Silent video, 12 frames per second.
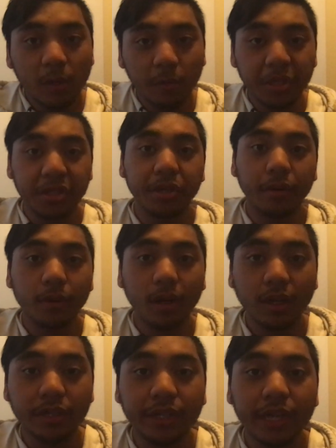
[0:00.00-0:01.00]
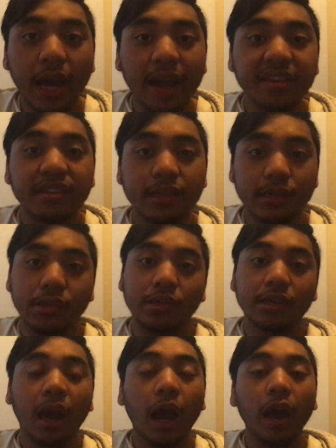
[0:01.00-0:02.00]
What's going on, you guys? This
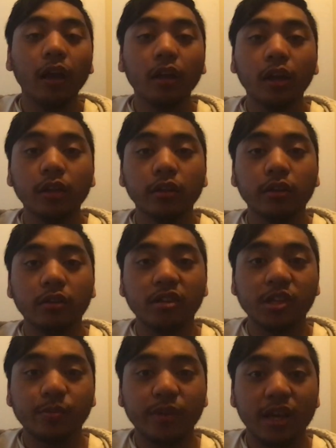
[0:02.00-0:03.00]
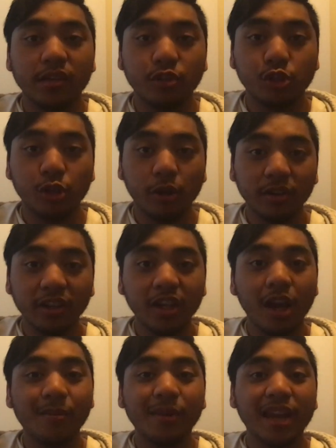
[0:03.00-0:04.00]
is Kyle, other known as Blaster Joker,
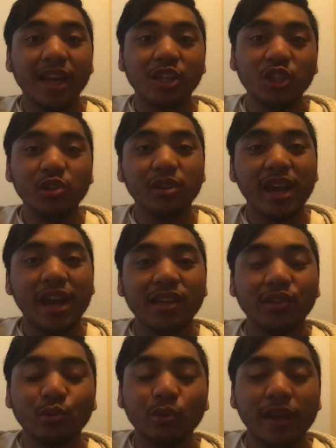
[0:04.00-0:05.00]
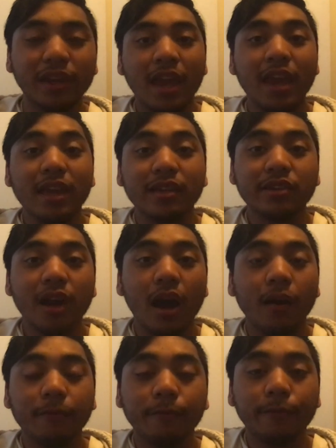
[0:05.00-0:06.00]
coming at you guys with a
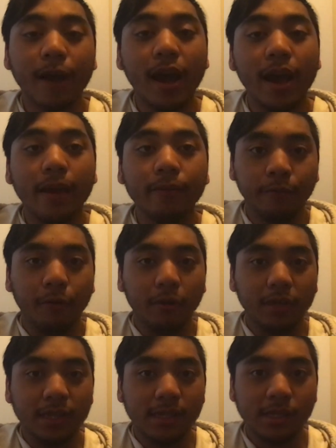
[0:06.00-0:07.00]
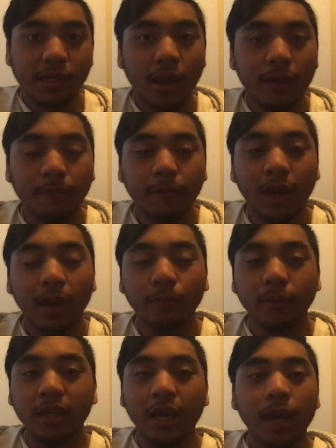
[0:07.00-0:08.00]
top 5. For this top 5,
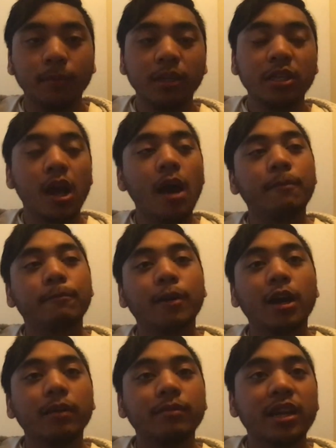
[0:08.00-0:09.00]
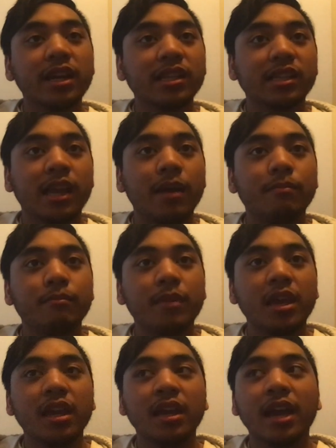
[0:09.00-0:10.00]
we have the top 5 decks that
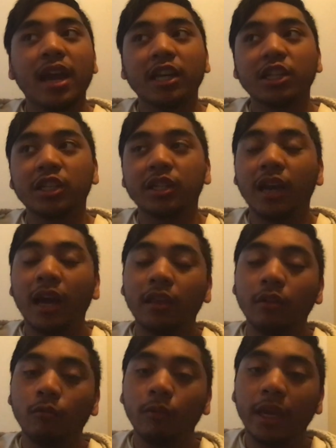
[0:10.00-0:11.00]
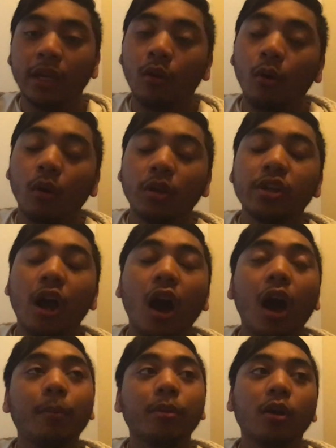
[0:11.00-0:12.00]
may actually either win or
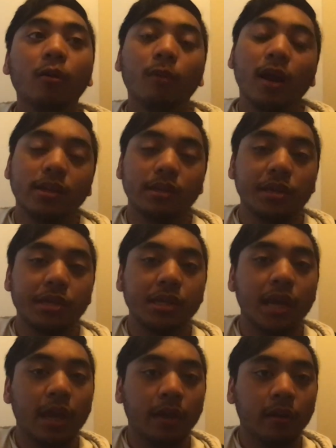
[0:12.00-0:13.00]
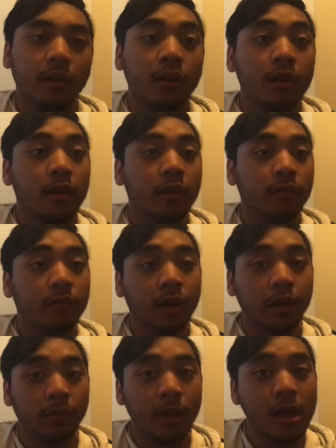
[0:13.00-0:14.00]
top YCS Niagara
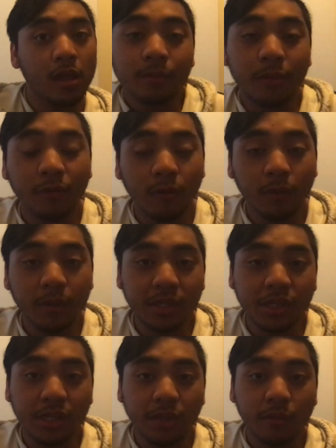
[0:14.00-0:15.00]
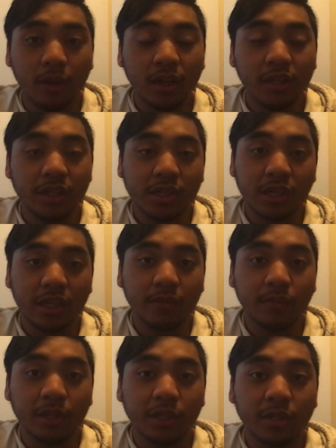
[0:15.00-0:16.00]
very well. Before we continue on, I'd just like to
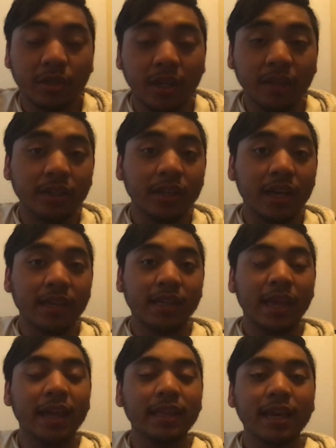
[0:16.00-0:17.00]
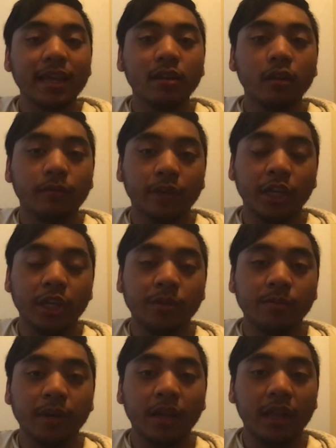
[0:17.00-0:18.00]
make sure that you guys hit that
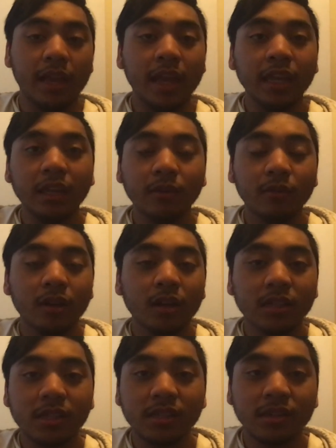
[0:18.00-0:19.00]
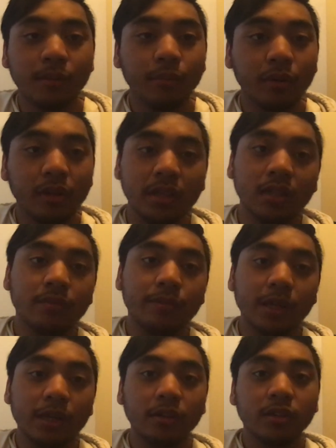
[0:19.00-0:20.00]
notification bell anywhere at some point in this
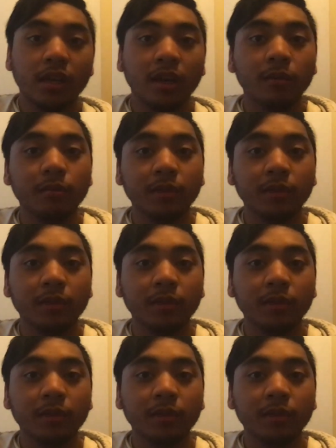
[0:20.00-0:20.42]
video to help